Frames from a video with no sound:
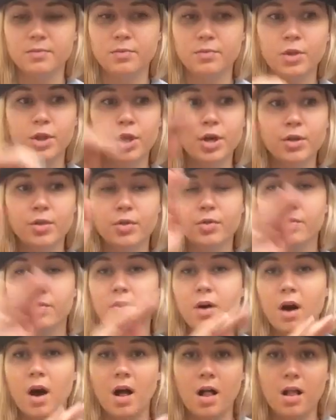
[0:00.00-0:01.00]
looked
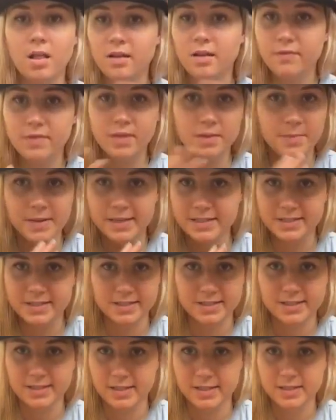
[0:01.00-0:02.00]
through all of the
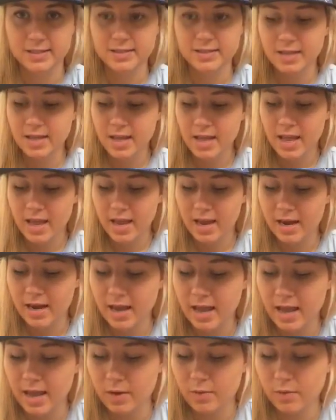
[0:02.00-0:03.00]
businesses, and
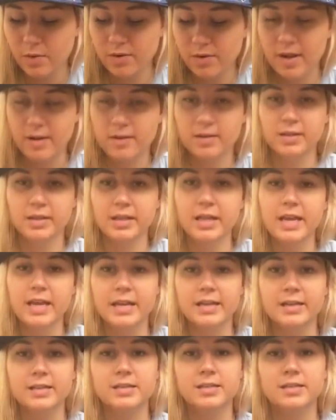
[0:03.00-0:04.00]
I wrote out a
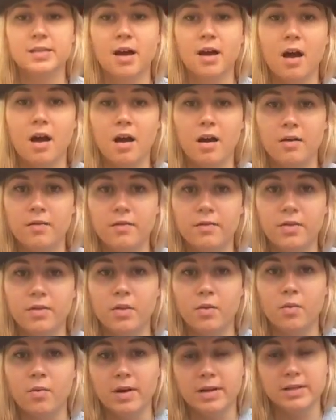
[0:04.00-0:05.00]
list of
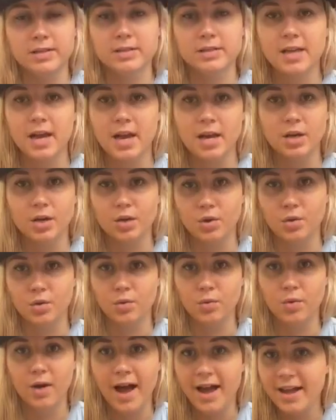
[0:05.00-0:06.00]
the ones I
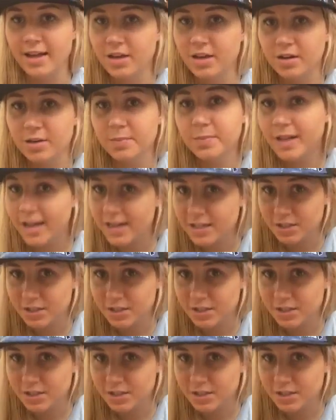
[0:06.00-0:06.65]
knew I could apply